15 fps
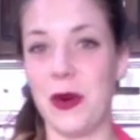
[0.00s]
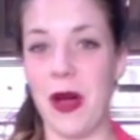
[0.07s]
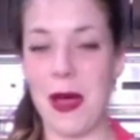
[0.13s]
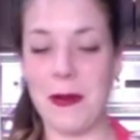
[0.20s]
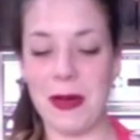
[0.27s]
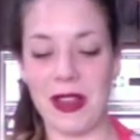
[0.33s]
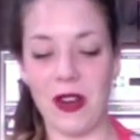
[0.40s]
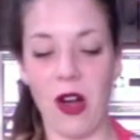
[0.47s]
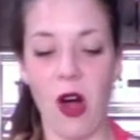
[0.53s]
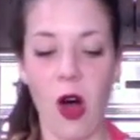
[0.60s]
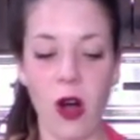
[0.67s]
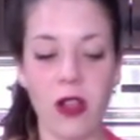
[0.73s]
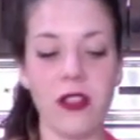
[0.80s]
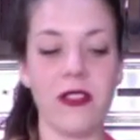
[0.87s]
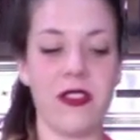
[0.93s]
So I made
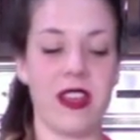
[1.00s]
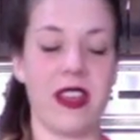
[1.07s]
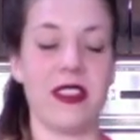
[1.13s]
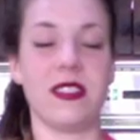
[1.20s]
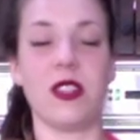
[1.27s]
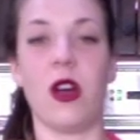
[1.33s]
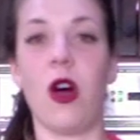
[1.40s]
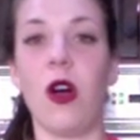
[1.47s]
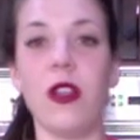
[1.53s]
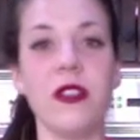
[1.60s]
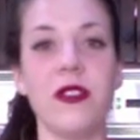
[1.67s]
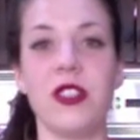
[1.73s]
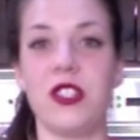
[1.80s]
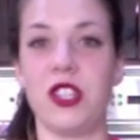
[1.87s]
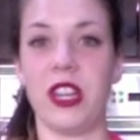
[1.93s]
all of this,
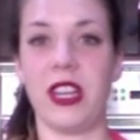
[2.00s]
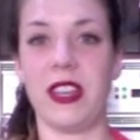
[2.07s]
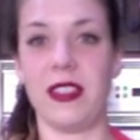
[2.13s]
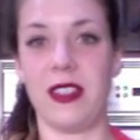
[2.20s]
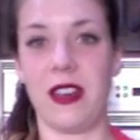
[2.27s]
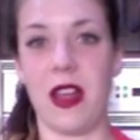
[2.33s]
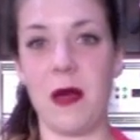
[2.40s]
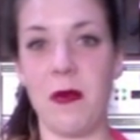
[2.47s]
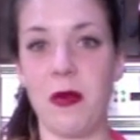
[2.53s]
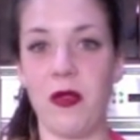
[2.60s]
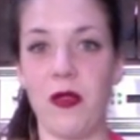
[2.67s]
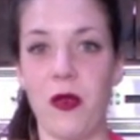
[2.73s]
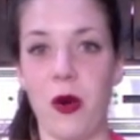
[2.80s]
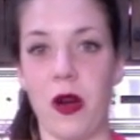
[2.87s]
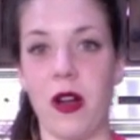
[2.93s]
all of the chicken the night
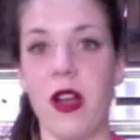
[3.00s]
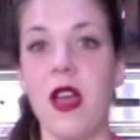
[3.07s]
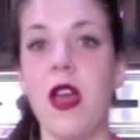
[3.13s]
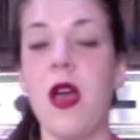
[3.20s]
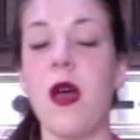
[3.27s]
before,